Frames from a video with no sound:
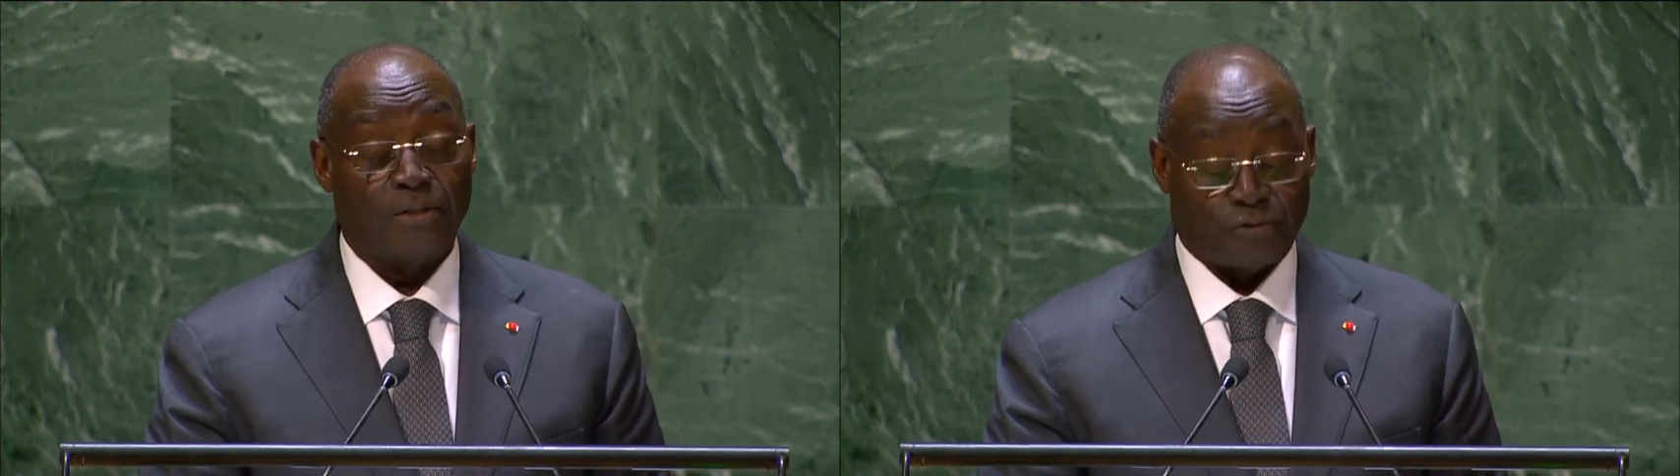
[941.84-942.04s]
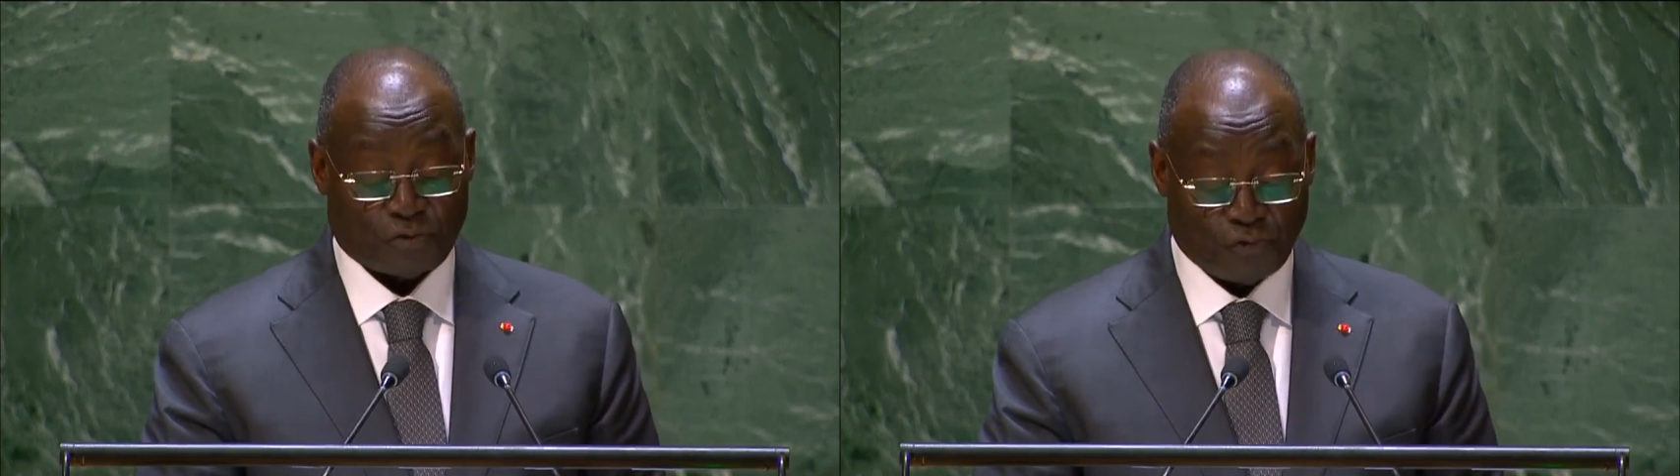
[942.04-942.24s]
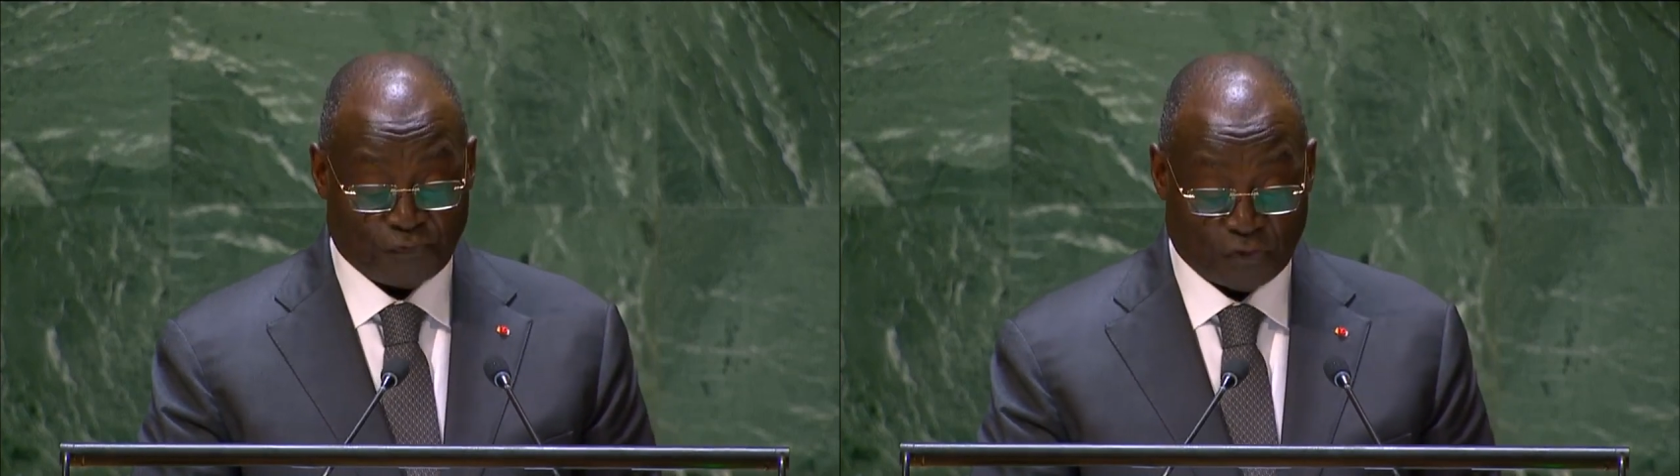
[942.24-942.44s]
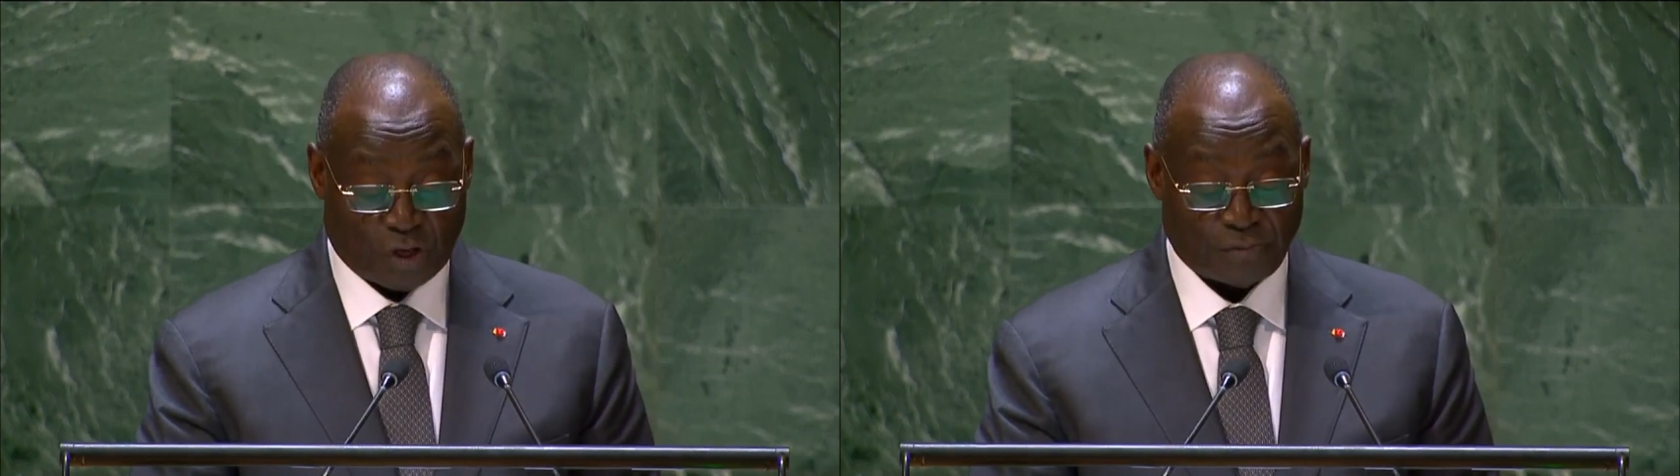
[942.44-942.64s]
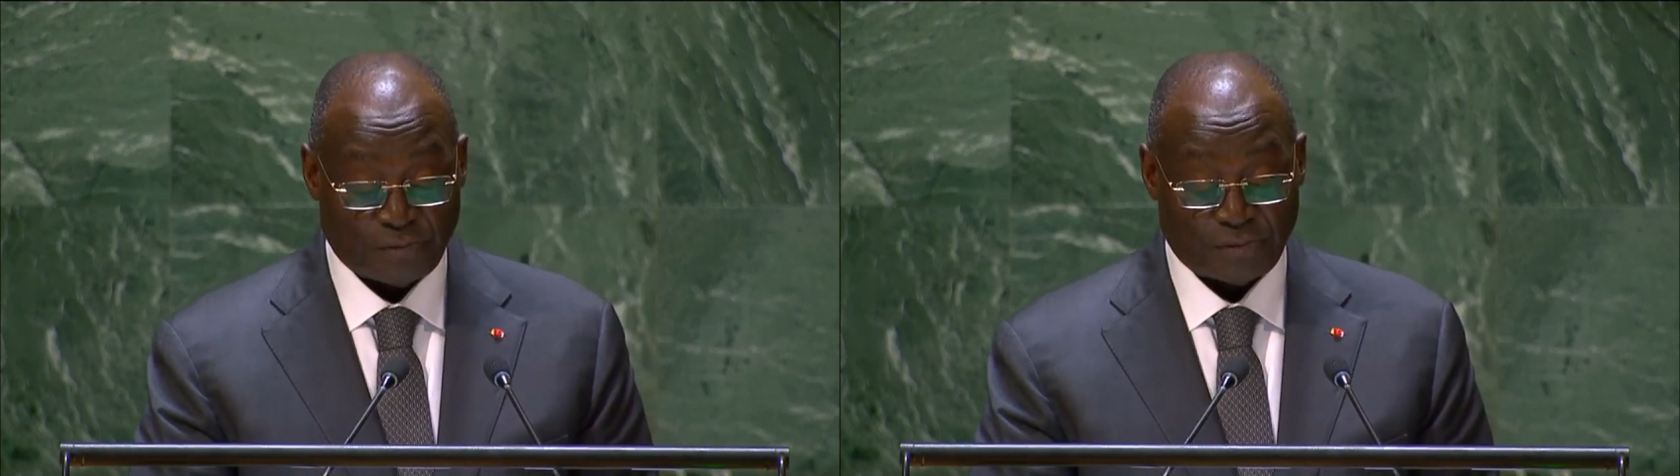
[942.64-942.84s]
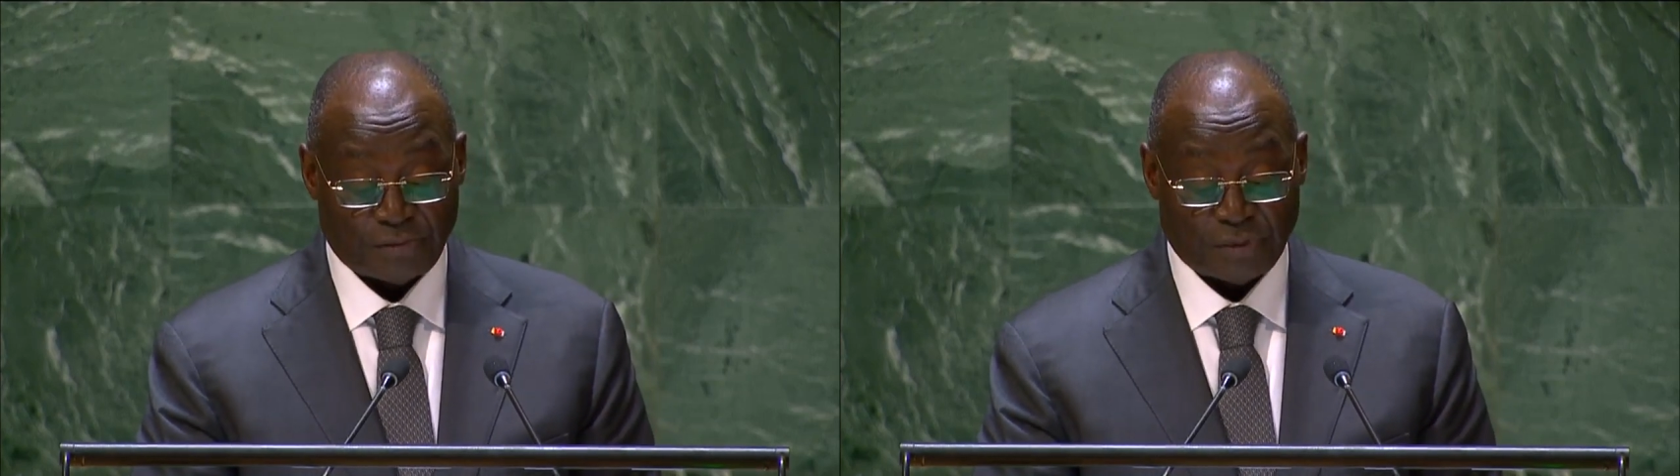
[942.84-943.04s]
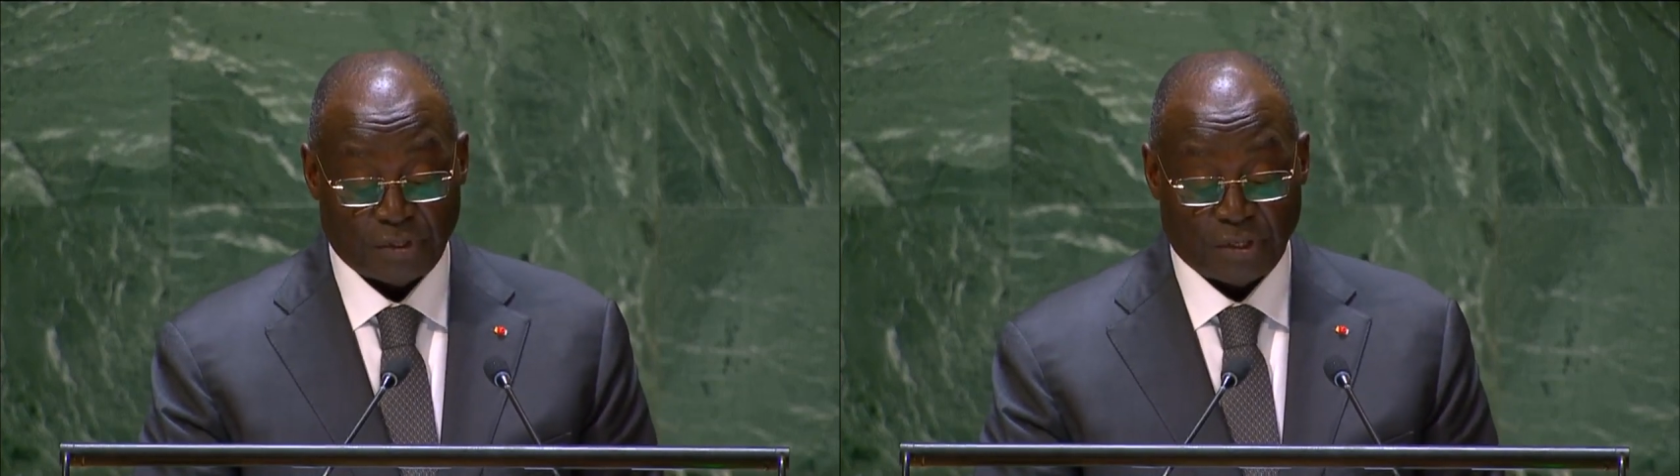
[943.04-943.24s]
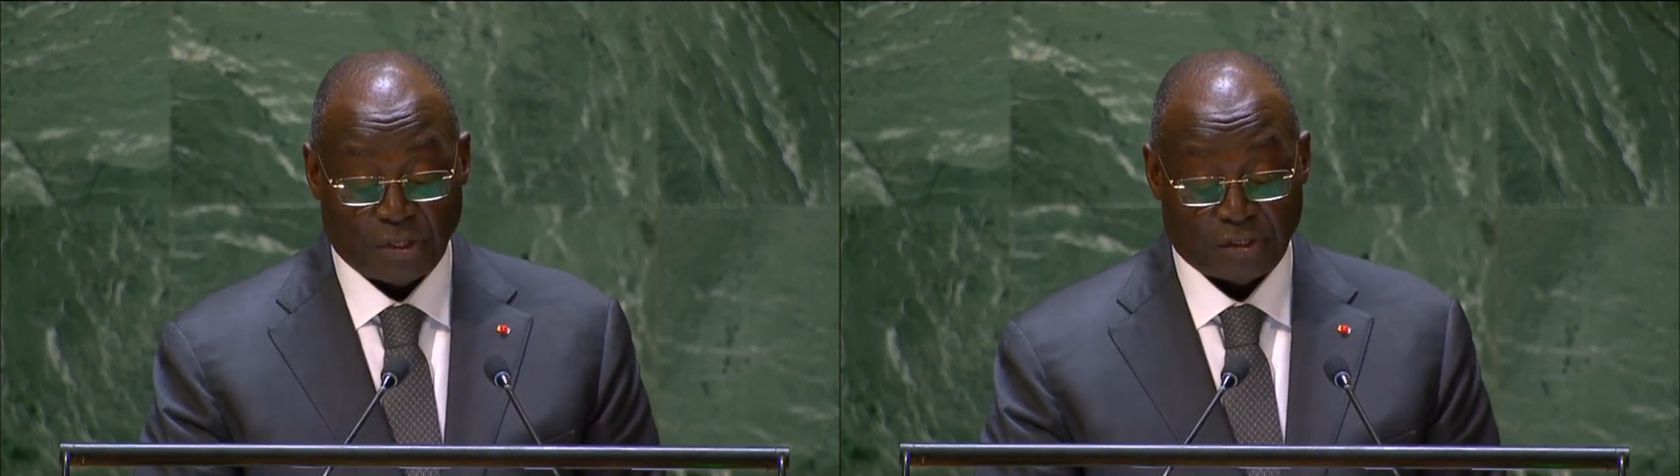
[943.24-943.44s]
progress towards the
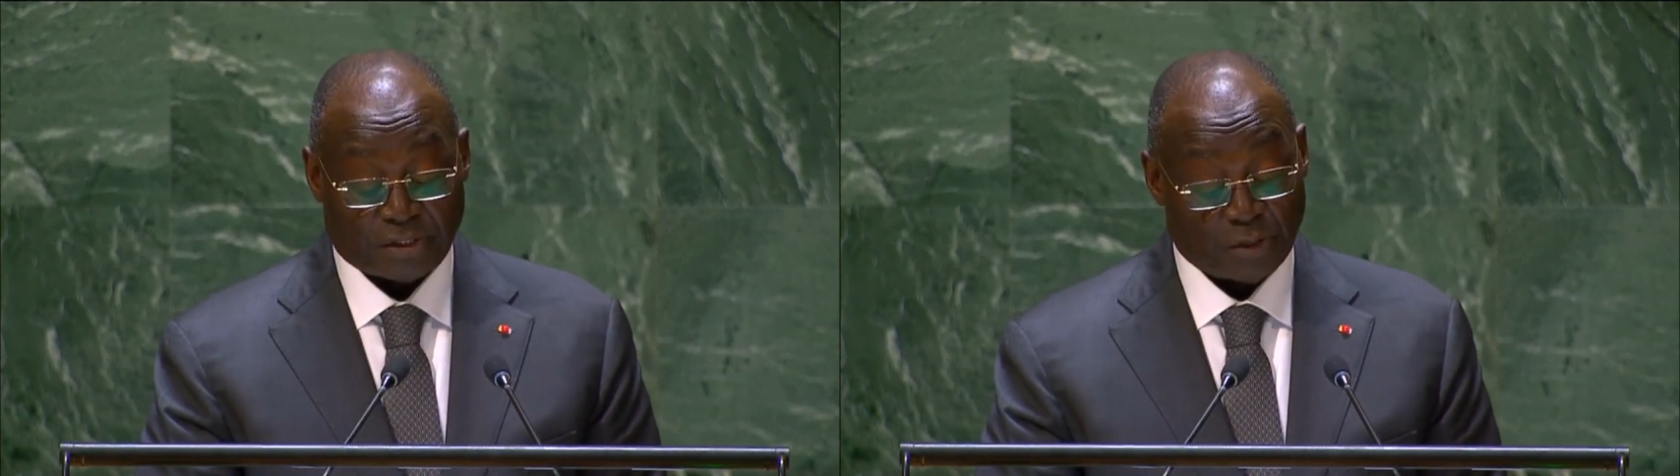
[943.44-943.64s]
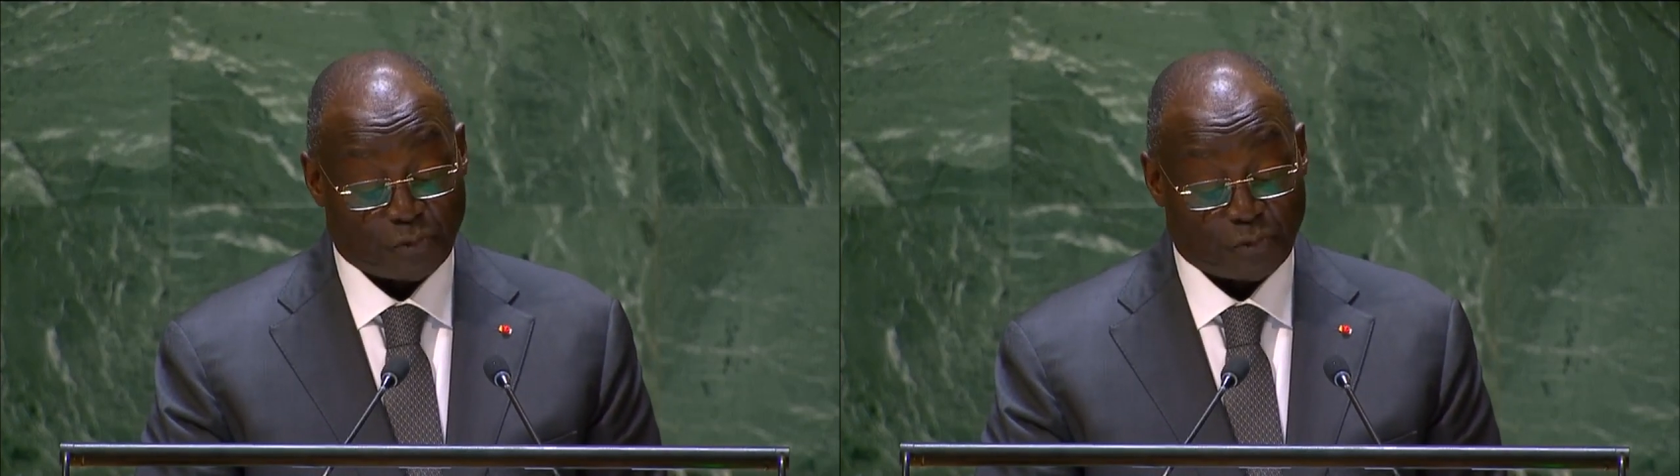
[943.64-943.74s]
SDGs